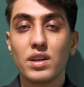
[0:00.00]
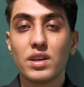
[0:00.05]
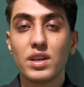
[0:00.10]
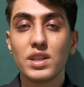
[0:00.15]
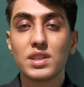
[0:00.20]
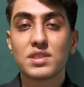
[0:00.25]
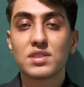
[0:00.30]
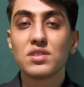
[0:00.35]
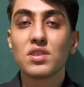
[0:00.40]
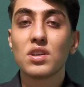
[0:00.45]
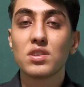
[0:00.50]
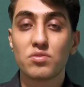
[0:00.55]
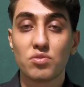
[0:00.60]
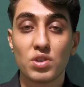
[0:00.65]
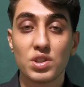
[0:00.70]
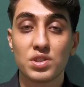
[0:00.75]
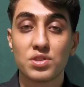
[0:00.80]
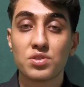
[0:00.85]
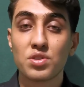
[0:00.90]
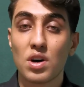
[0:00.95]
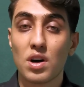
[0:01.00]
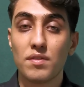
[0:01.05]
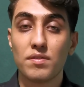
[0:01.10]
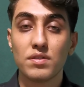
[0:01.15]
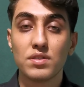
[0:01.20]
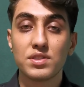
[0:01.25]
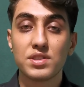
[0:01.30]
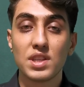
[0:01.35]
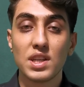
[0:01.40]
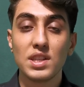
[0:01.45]
it's not what
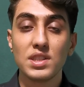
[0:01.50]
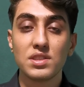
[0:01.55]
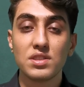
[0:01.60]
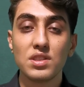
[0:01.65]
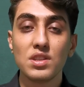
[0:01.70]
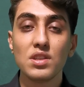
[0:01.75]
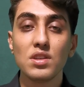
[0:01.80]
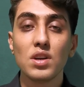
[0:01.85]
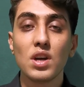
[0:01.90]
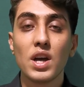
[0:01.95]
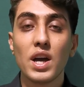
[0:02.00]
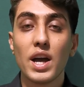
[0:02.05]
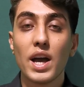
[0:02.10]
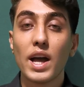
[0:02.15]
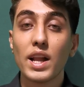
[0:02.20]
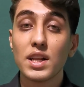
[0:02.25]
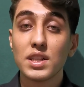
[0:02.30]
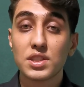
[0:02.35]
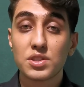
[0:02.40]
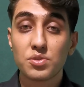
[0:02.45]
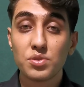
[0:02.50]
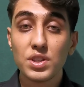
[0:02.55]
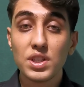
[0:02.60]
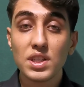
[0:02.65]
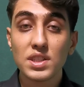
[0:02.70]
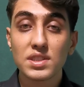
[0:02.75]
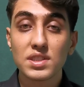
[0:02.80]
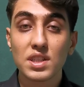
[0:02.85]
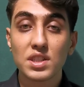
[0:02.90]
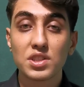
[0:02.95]
TOEFL says to you, and its
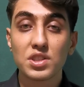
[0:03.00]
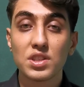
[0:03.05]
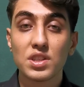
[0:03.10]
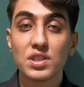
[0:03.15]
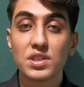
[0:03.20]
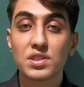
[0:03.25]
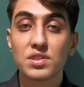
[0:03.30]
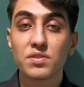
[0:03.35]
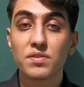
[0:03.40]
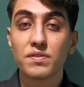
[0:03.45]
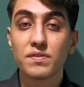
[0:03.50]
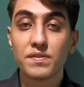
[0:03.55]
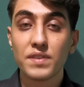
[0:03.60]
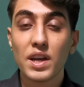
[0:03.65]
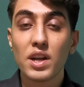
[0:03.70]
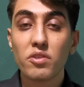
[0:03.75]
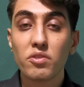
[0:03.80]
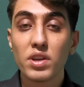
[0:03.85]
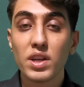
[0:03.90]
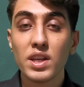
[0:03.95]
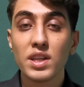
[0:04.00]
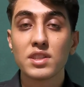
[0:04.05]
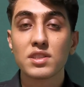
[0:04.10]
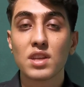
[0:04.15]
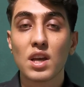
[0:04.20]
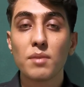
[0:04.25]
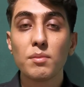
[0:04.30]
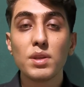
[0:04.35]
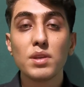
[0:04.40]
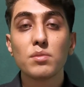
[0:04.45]
reading section is very
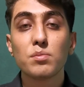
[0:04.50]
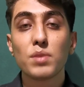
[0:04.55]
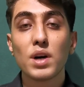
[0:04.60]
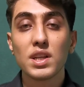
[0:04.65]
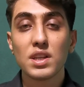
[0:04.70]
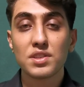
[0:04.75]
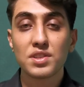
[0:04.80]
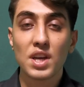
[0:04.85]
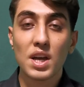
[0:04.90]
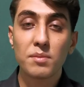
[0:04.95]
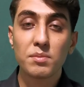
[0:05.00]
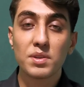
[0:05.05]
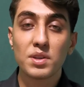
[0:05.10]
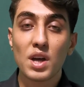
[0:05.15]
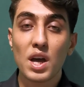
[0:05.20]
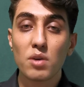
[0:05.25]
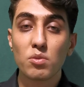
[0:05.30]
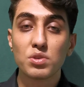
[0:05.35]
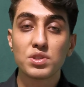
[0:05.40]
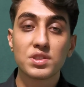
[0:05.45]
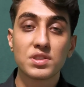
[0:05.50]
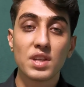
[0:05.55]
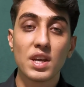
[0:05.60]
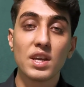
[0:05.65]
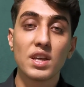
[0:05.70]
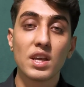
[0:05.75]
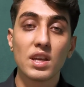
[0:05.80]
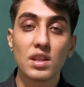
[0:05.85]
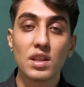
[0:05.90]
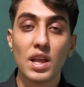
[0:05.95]
easy. I mean, by the time that I was
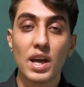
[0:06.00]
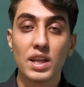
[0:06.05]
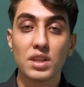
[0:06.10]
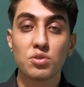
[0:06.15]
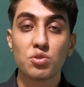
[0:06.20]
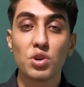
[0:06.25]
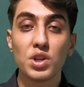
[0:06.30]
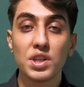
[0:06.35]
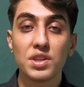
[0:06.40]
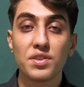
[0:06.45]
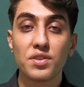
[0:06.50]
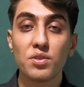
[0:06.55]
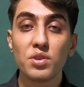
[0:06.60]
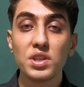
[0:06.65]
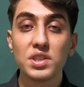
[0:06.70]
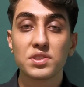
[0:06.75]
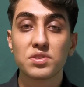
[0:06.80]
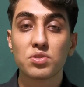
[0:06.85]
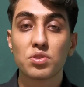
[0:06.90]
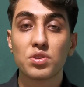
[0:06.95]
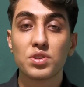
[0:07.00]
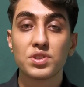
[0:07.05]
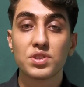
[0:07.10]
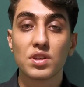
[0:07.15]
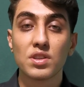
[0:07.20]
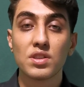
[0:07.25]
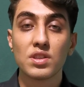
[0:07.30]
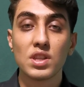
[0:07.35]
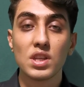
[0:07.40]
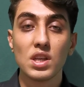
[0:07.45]
taking like 23 scores
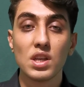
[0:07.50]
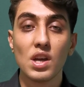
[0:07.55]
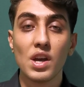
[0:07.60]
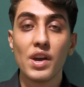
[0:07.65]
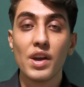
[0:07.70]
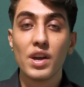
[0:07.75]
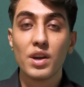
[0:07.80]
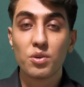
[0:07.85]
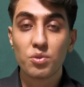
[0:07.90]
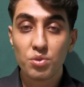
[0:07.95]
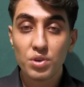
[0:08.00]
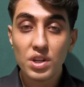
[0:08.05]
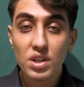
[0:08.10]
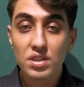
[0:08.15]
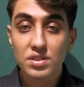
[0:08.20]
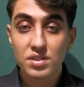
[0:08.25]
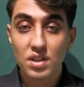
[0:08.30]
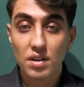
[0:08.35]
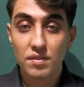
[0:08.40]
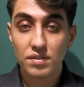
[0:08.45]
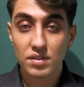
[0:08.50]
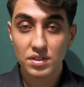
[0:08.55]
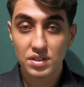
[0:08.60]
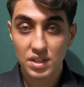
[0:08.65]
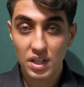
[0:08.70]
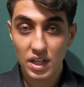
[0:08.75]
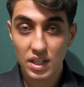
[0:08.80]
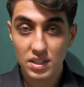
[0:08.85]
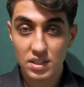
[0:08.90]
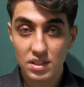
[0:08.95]
on the real TOEFL
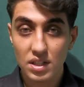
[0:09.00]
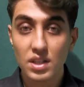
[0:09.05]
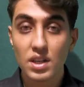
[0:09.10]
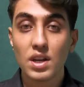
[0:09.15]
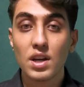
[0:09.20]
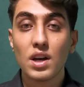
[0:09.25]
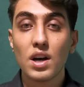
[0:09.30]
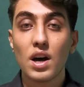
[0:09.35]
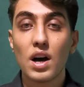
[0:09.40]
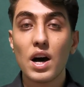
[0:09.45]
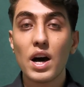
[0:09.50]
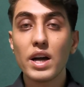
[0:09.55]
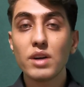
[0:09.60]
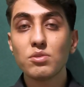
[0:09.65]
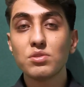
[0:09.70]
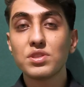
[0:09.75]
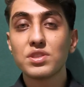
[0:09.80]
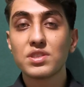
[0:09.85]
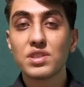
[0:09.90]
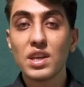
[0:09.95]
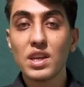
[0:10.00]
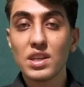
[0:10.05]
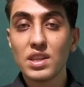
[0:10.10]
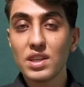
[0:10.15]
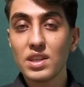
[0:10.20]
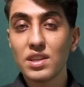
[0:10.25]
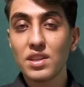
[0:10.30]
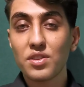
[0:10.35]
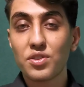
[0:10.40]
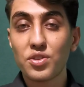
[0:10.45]
test, I was
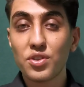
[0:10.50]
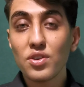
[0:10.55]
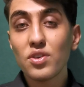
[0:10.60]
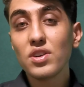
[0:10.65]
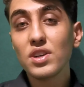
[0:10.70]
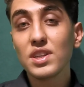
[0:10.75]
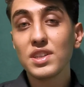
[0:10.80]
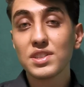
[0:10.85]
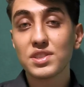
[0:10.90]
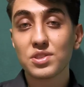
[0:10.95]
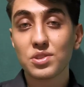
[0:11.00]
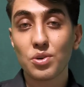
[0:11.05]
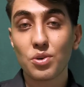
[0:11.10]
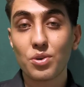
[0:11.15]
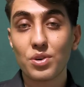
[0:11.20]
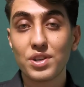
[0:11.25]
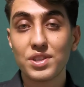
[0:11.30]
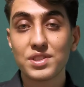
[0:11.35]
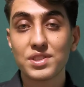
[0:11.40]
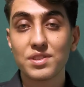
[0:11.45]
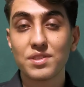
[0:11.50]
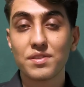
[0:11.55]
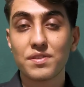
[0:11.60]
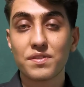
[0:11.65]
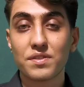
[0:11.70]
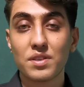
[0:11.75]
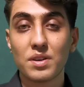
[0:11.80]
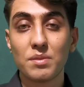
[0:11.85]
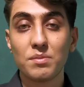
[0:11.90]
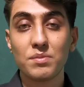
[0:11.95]
taking 30 scores
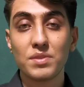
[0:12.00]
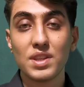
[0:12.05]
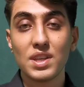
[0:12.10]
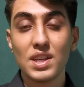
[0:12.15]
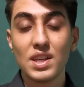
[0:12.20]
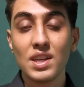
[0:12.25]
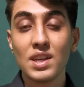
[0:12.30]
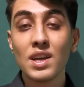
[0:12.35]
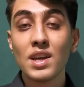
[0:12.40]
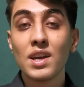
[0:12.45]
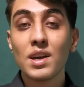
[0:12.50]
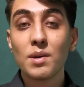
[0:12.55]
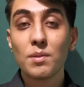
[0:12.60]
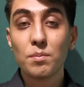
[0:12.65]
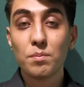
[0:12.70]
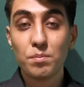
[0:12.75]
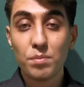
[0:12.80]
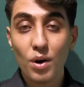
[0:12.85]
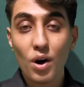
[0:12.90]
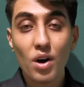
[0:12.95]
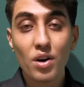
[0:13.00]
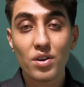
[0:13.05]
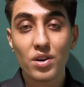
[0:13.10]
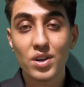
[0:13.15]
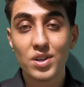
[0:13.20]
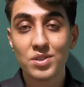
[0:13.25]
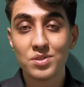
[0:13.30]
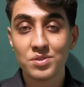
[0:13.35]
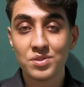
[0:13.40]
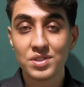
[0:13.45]
from the
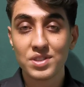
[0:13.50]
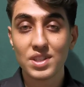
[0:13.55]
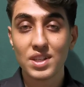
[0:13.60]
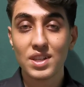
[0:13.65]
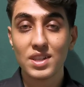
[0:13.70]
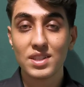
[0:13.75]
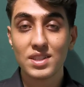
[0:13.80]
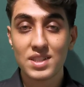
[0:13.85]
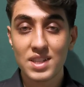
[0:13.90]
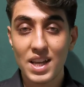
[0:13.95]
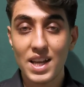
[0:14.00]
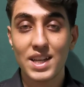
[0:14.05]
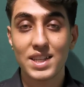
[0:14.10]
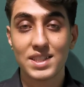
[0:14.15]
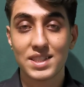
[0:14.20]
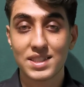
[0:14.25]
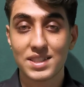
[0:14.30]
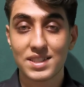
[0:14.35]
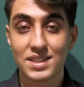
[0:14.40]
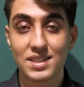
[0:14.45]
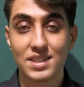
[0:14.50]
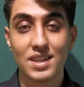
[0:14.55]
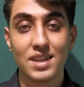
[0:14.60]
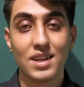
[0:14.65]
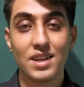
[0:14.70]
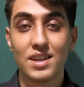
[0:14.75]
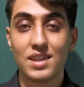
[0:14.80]
Barron's tests.